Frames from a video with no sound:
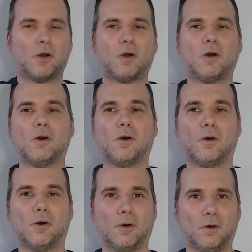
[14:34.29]
Ho,
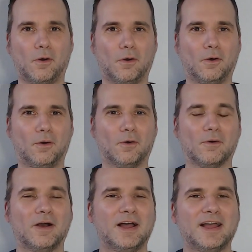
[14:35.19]
ho, ho,
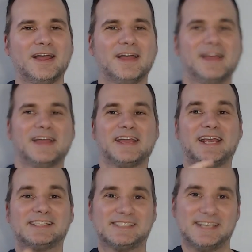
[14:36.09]

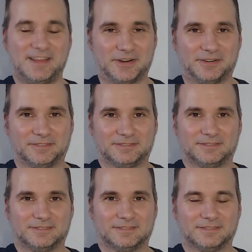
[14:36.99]
it's neither.
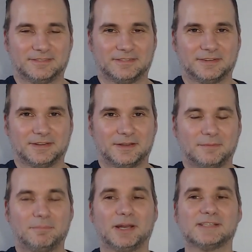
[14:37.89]

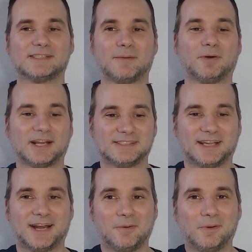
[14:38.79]
But it's someone I
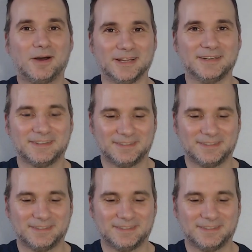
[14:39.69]
said I wanted.